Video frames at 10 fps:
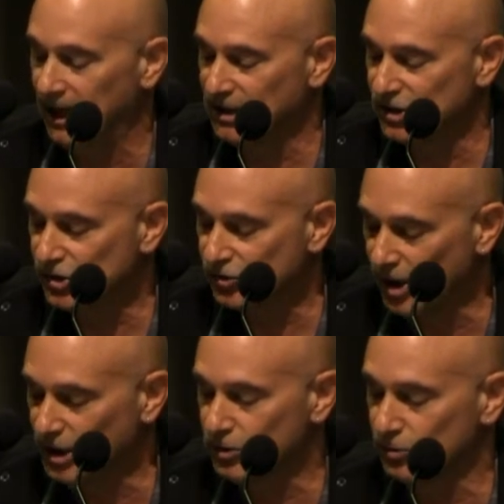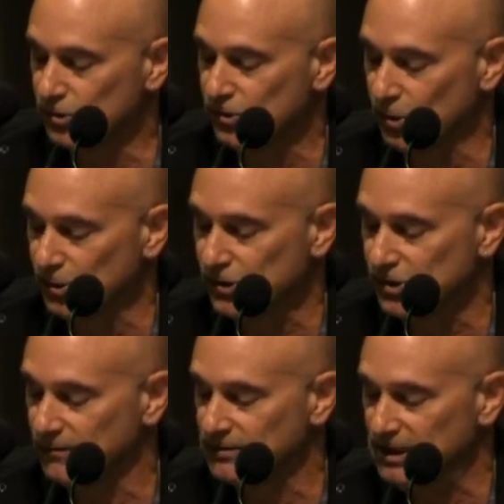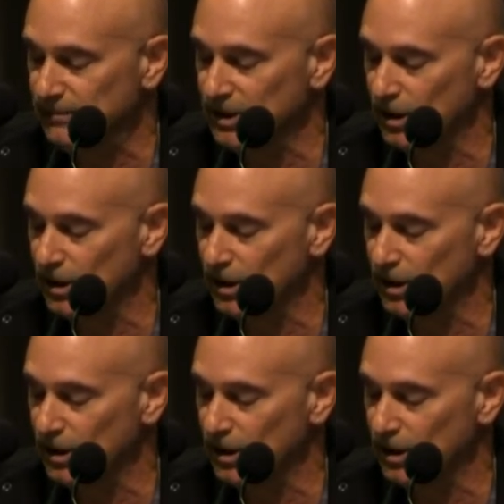and structural sources of deep